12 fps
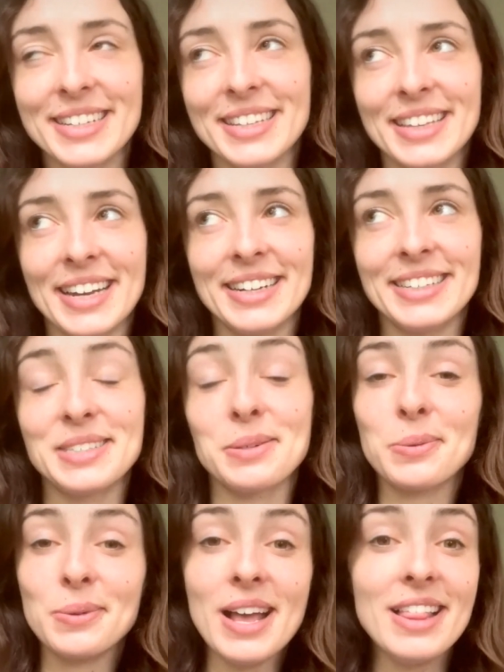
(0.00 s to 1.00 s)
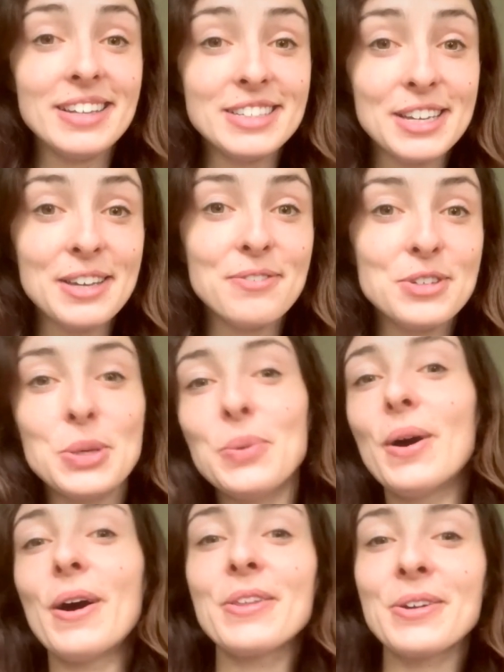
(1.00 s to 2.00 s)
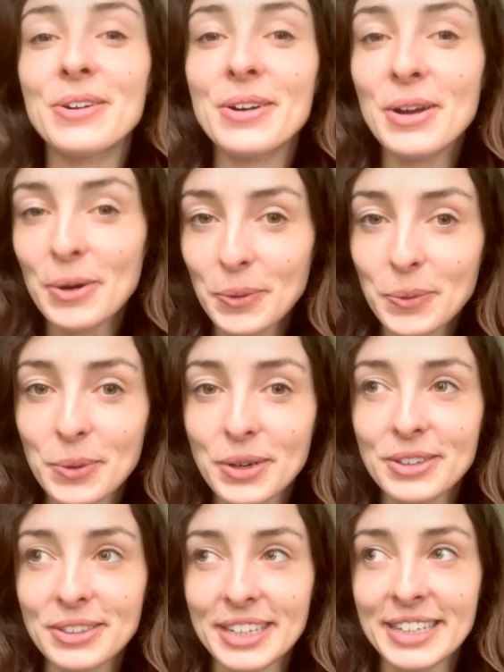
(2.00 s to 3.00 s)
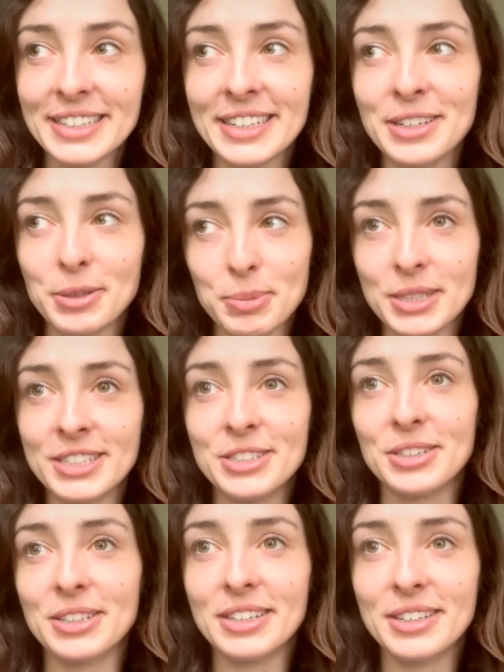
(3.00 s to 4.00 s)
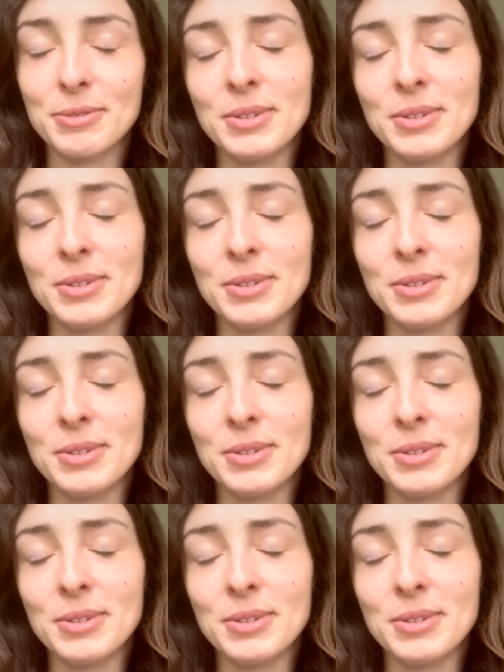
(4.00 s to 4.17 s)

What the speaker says: and that is relative to other world ending or potentially,